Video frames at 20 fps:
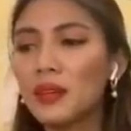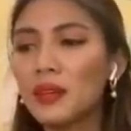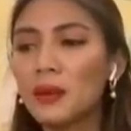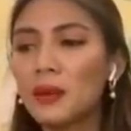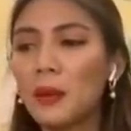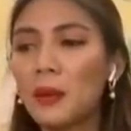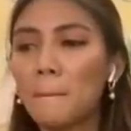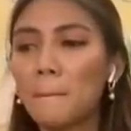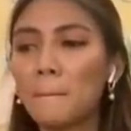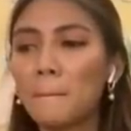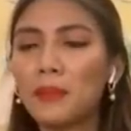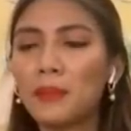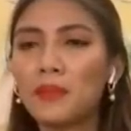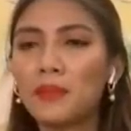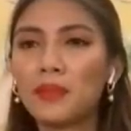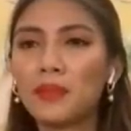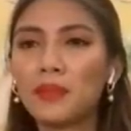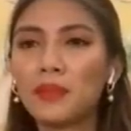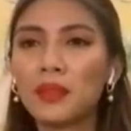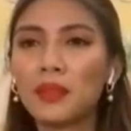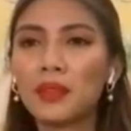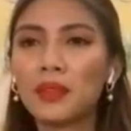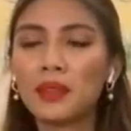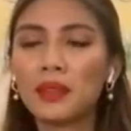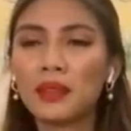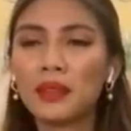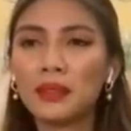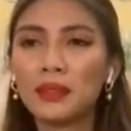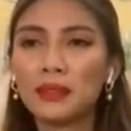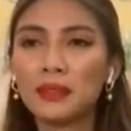
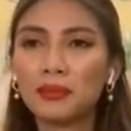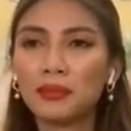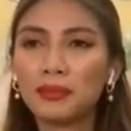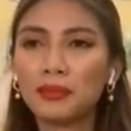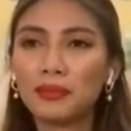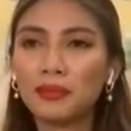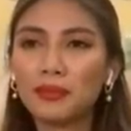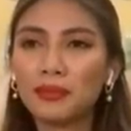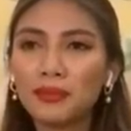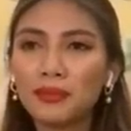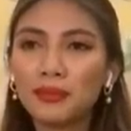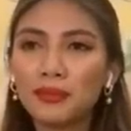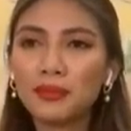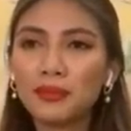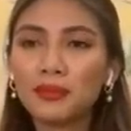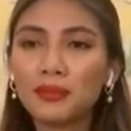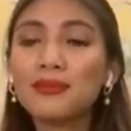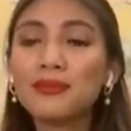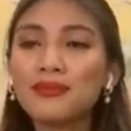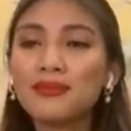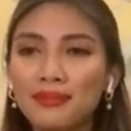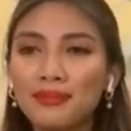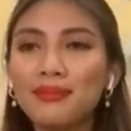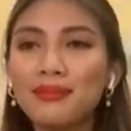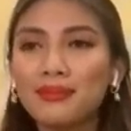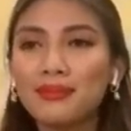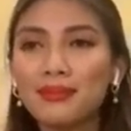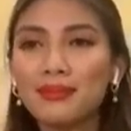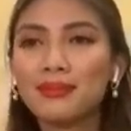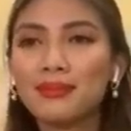
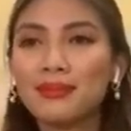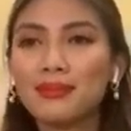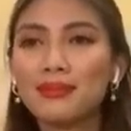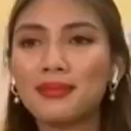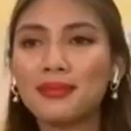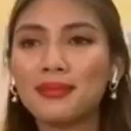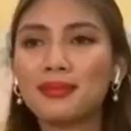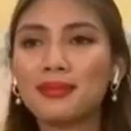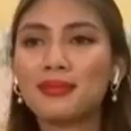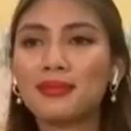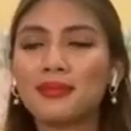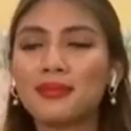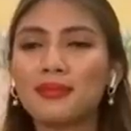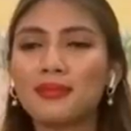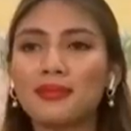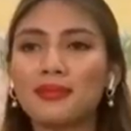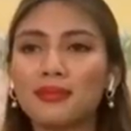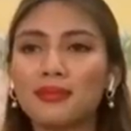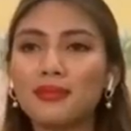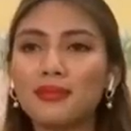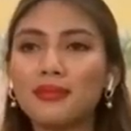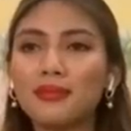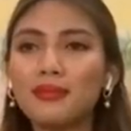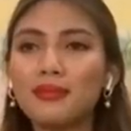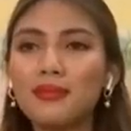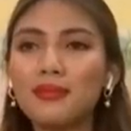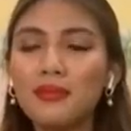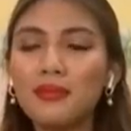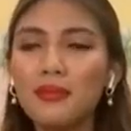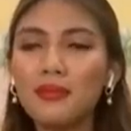
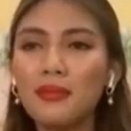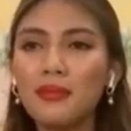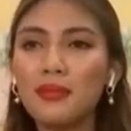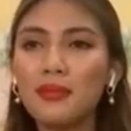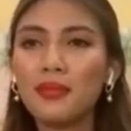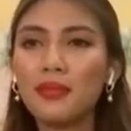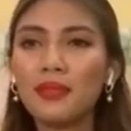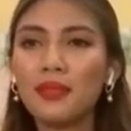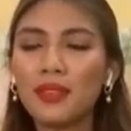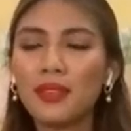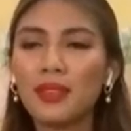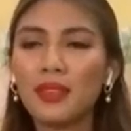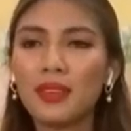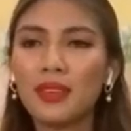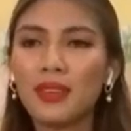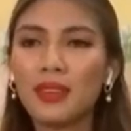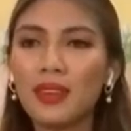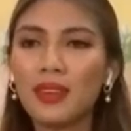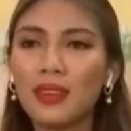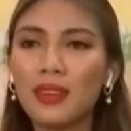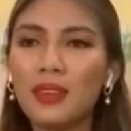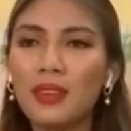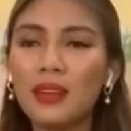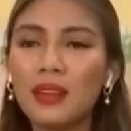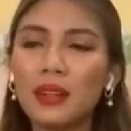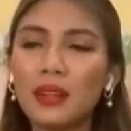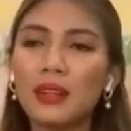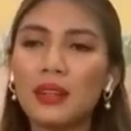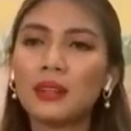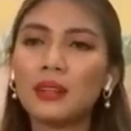
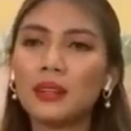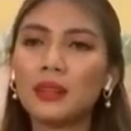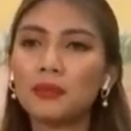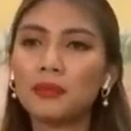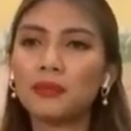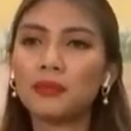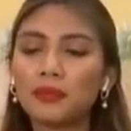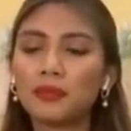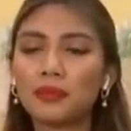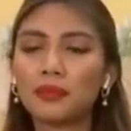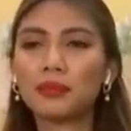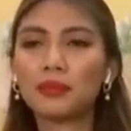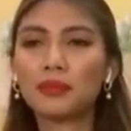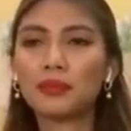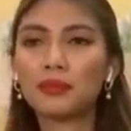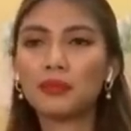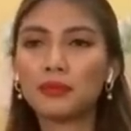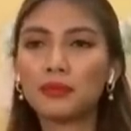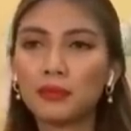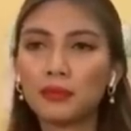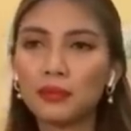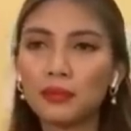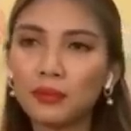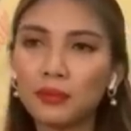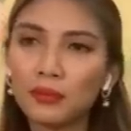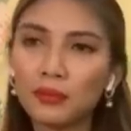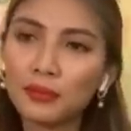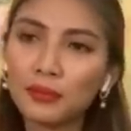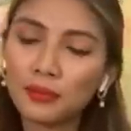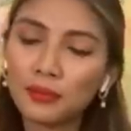
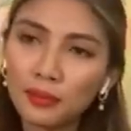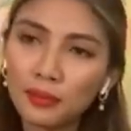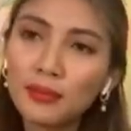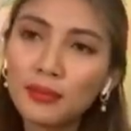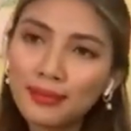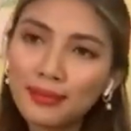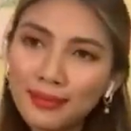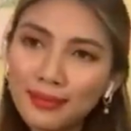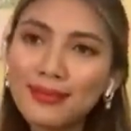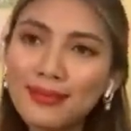The person shown says nothing.